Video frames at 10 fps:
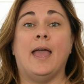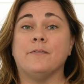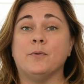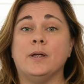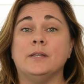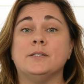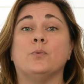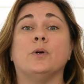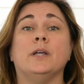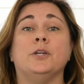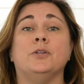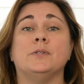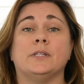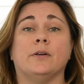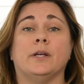everyone. So, we're in a new
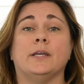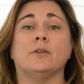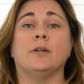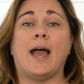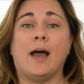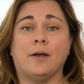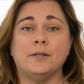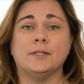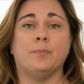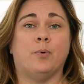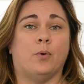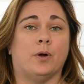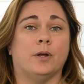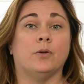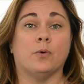series on how to
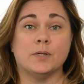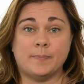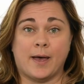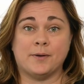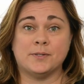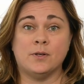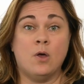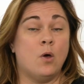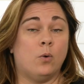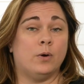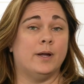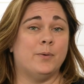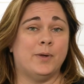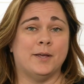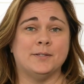support your spouse or
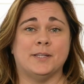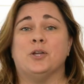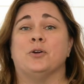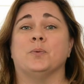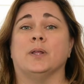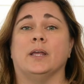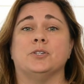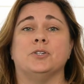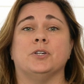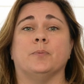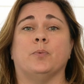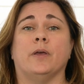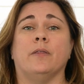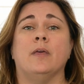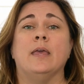anyone else that you're in a relationship
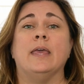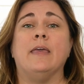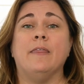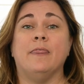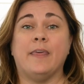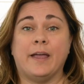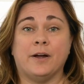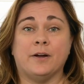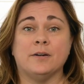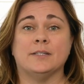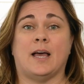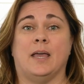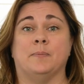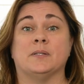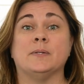with in their
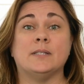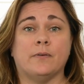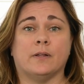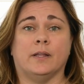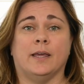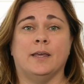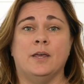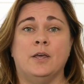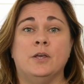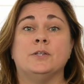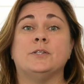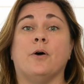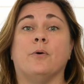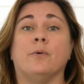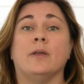type specifically.
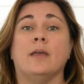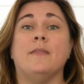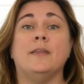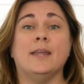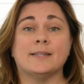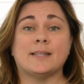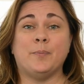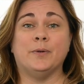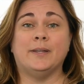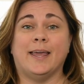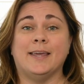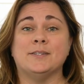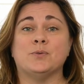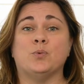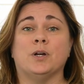So, in the next couple of
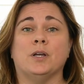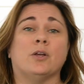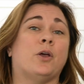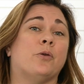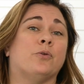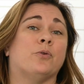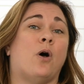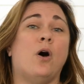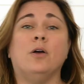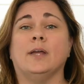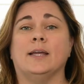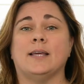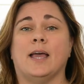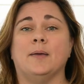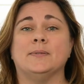days, we're going to go through all 9
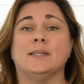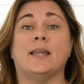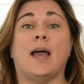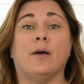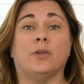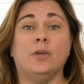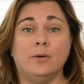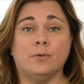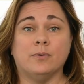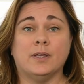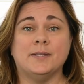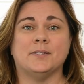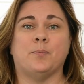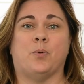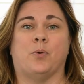types and how you can
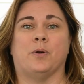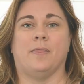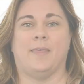support